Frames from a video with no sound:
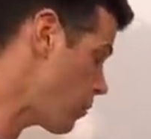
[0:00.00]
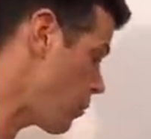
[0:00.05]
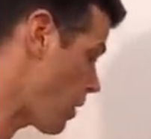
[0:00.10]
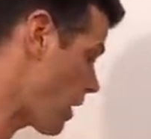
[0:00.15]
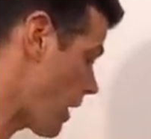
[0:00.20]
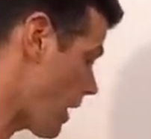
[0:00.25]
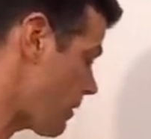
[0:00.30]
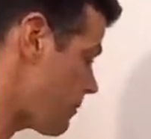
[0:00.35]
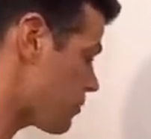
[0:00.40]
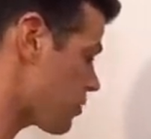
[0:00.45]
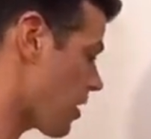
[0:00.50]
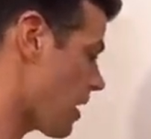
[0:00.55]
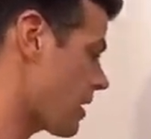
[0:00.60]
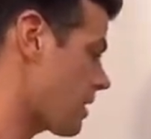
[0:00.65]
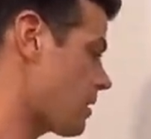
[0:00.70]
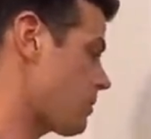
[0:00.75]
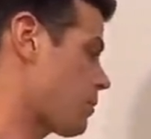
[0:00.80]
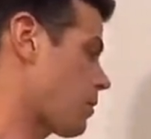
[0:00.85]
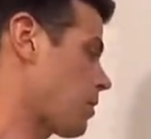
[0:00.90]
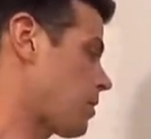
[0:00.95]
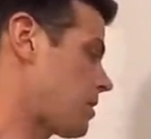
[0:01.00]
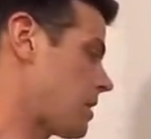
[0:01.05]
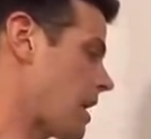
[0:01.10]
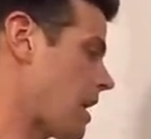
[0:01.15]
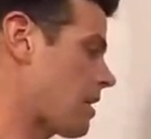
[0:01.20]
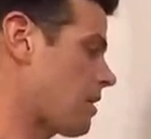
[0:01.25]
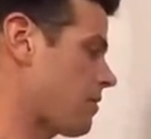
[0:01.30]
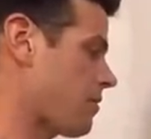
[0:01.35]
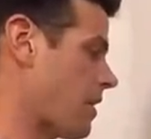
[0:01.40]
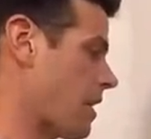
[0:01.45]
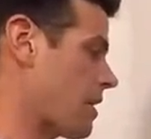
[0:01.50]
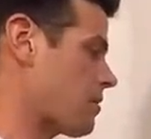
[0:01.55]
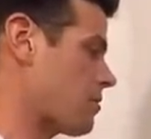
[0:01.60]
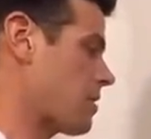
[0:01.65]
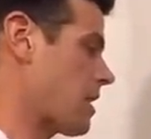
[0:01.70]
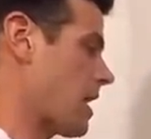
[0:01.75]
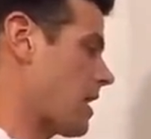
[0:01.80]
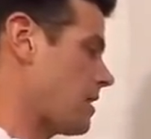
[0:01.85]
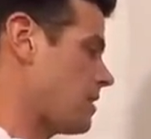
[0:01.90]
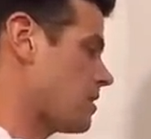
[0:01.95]
when I'm trying to burn down a feathered
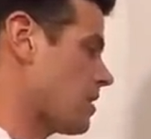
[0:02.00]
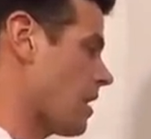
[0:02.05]
edge,